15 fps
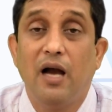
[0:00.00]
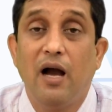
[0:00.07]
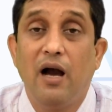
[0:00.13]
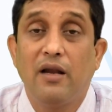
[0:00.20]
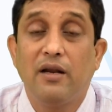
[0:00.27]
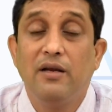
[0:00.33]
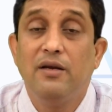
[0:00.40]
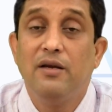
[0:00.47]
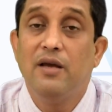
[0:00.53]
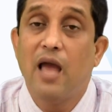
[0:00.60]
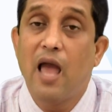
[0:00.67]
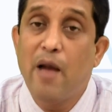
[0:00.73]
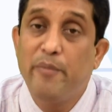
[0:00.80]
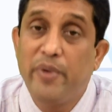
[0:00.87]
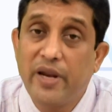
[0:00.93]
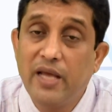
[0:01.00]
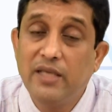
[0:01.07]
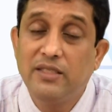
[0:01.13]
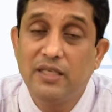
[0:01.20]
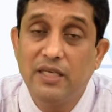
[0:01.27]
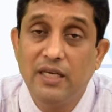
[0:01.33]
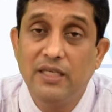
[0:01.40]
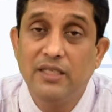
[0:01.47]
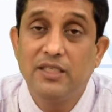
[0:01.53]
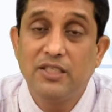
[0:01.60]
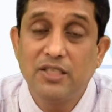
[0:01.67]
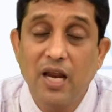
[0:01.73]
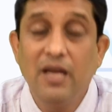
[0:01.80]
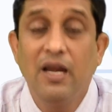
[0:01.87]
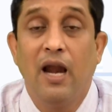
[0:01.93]
are average in
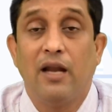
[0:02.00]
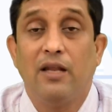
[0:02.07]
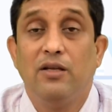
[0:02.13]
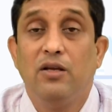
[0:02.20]
standard.